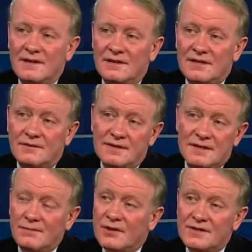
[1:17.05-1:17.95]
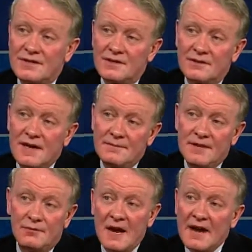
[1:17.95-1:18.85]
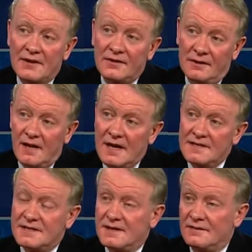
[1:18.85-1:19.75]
this was a person who had been radicalized